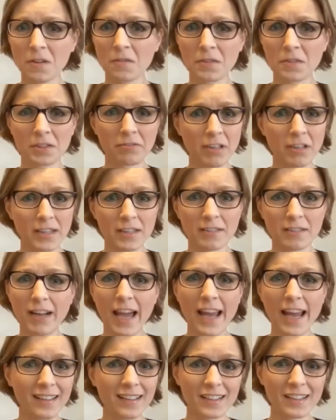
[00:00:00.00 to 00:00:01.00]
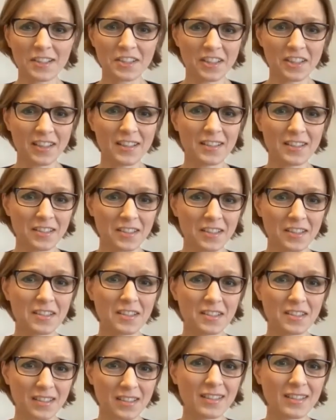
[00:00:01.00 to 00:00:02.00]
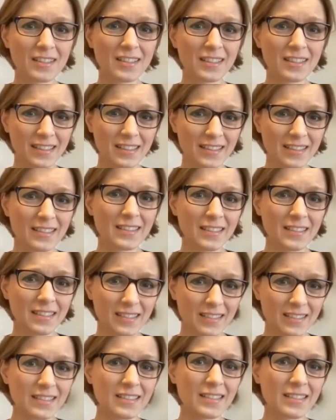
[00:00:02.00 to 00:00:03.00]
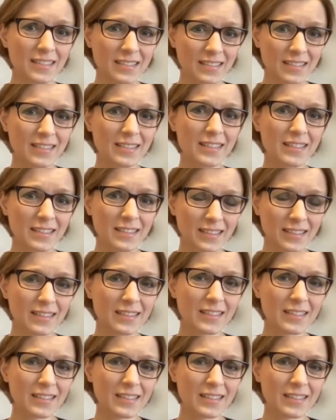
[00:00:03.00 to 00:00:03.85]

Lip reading: in this hierarchical structure. And these huge